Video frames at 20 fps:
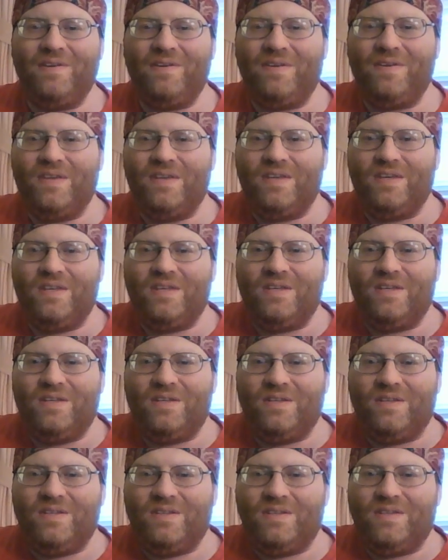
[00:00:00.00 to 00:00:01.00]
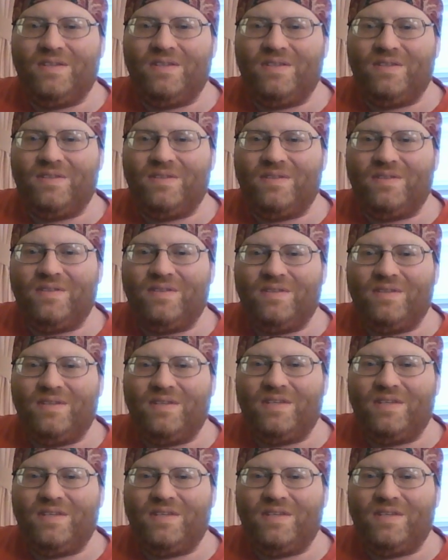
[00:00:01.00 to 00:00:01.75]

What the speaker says: Nobody speaks.